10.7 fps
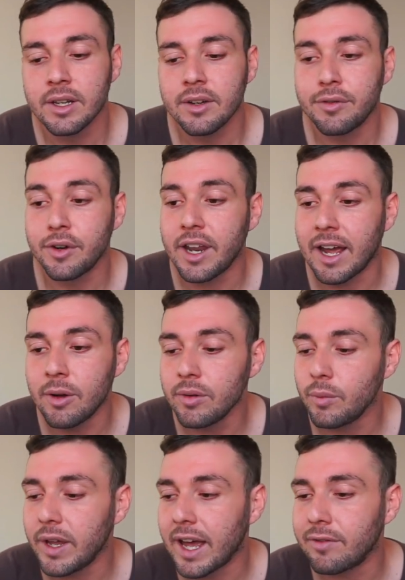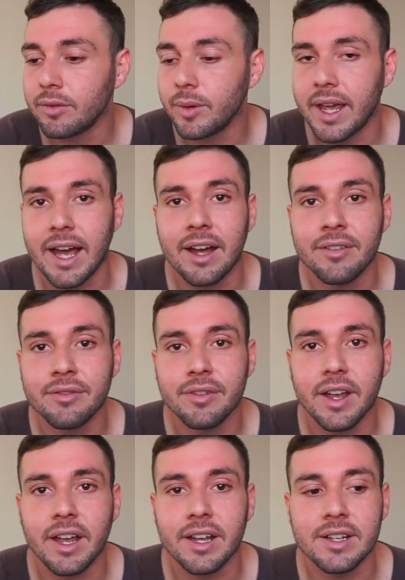for now, we have what we have,
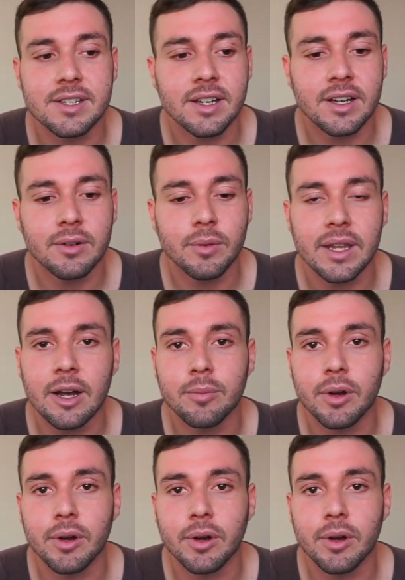and without